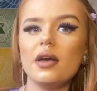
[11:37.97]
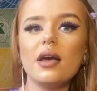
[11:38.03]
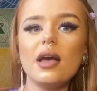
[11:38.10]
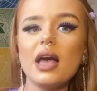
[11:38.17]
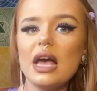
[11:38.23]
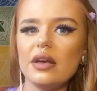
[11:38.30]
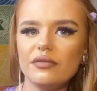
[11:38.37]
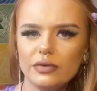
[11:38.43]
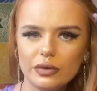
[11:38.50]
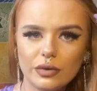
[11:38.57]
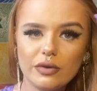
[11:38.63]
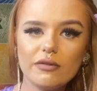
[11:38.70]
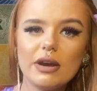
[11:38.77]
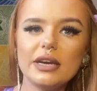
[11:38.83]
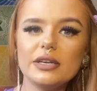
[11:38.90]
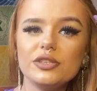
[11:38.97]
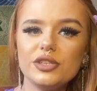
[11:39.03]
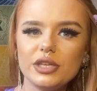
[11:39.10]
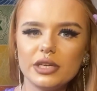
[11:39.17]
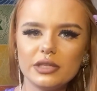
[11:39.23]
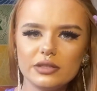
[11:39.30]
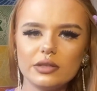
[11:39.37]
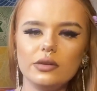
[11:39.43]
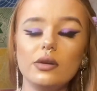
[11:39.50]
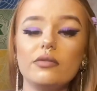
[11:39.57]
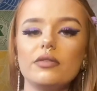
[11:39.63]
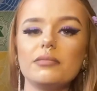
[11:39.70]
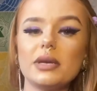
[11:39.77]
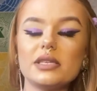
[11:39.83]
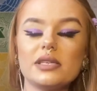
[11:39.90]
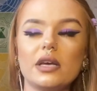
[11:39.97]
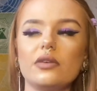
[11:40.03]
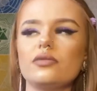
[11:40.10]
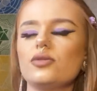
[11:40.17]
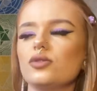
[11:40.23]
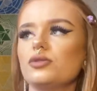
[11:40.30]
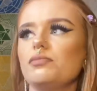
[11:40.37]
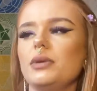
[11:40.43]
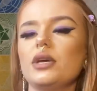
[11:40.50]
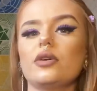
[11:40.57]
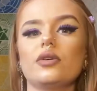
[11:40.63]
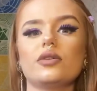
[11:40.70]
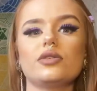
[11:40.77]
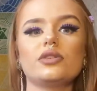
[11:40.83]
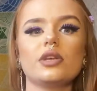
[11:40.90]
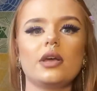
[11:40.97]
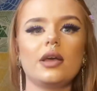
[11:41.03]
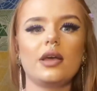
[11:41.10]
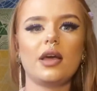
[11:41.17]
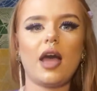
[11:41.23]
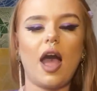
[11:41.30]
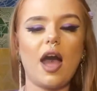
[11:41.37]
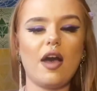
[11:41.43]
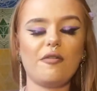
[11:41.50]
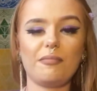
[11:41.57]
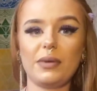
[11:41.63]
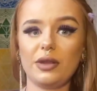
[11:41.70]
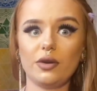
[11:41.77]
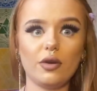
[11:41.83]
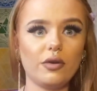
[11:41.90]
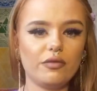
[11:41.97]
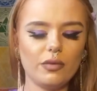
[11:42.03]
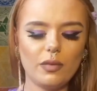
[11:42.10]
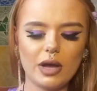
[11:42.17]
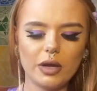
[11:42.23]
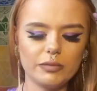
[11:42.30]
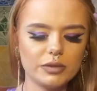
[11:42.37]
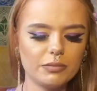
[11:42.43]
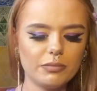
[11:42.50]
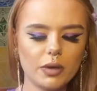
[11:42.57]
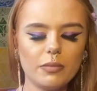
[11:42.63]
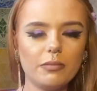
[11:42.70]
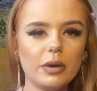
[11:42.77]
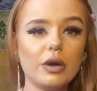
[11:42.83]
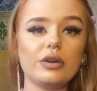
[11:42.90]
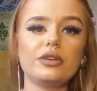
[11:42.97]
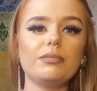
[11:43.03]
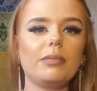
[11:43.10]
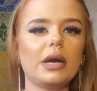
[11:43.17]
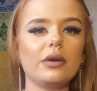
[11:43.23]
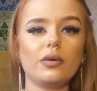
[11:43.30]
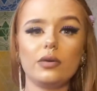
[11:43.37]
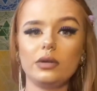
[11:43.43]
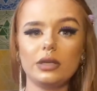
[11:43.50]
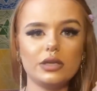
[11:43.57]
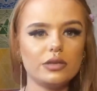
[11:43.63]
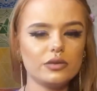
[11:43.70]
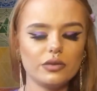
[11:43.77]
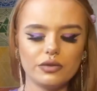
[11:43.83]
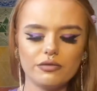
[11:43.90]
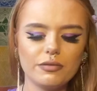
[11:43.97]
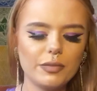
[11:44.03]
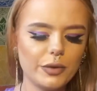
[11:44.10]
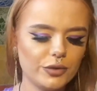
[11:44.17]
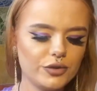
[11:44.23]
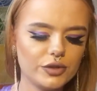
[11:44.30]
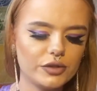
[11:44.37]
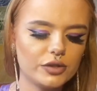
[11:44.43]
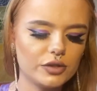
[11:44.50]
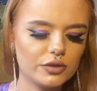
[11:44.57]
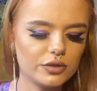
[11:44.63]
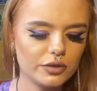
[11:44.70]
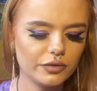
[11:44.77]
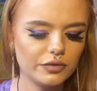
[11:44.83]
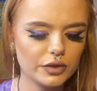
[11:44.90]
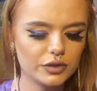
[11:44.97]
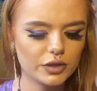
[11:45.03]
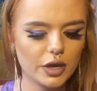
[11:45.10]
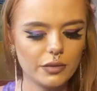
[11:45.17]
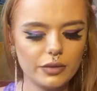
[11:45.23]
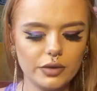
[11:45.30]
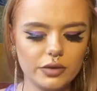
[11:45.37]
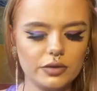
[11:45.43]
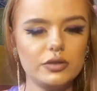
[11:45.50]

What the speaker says: effort or energy into loving myself, just because I've been overwhelmed and bombarded by all these other emotions and stuff that's going on.